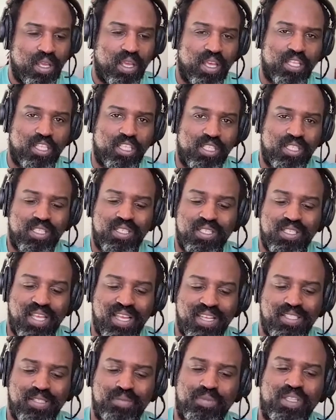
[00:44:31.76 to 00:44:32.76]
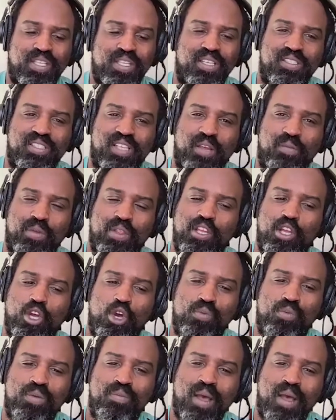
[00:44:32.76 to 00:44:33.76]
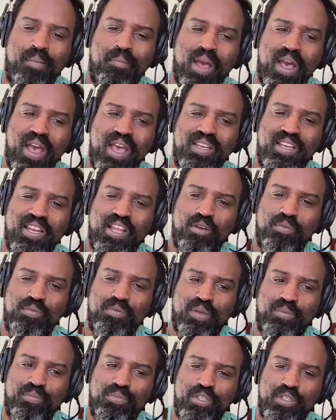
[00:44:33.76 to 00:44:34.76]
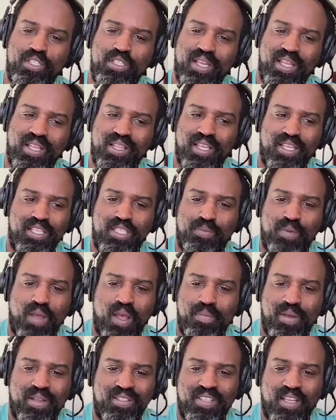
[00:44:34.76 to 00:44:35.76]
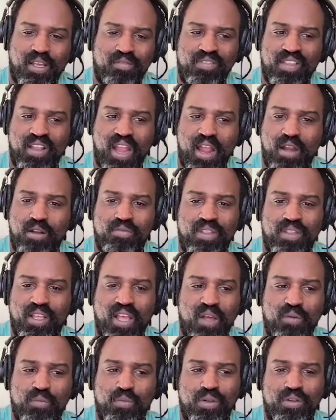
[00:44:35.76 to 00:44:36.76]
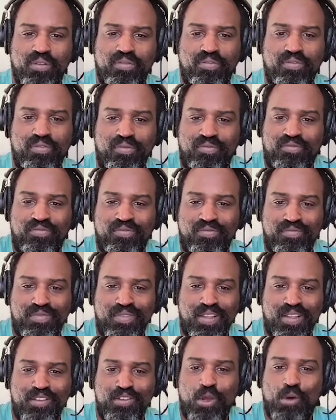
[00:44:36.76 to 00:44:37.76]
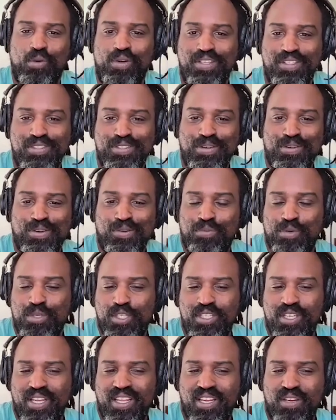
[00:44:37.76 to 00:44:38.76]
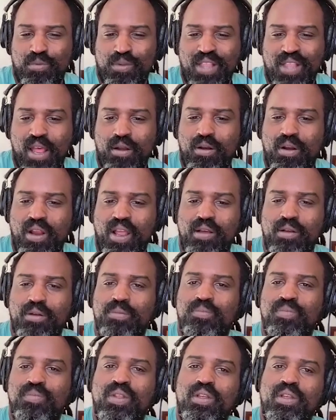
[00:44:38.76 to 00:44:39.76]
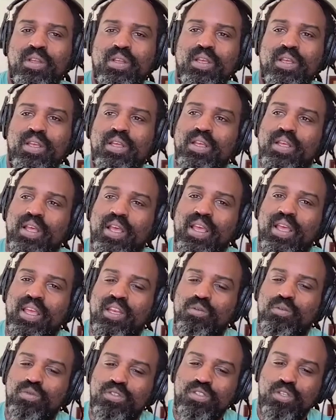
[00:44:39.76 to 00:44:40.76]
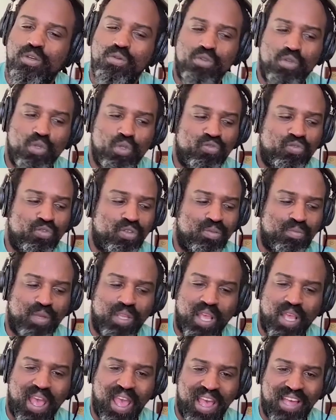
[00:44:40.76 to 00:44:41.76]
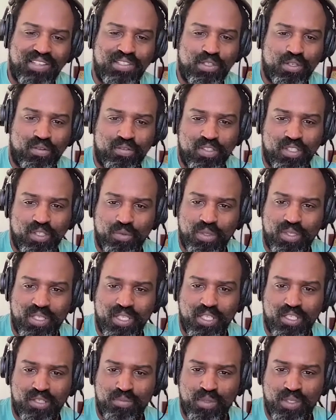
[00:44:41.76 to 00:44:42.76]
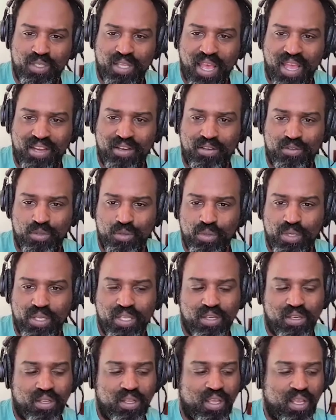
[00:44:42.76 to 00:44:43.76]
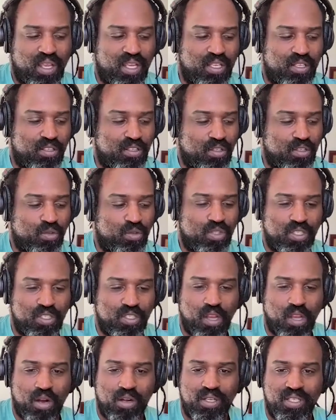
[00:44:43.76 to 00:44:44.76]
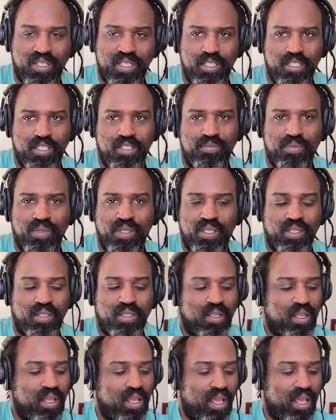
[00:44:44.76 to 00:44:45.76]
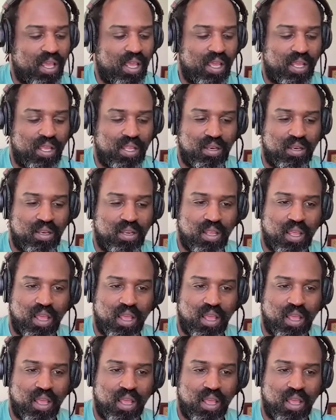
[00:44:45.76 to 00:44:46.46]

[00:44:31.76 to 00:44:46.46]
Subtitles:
and she just said some things that really opened my mind and helped me appreciate things about myself that I don't think I would have noticed or appreciated without her help. And it was so useful to me. I asked her if she would teach me how to do it. And so she started teaching me. And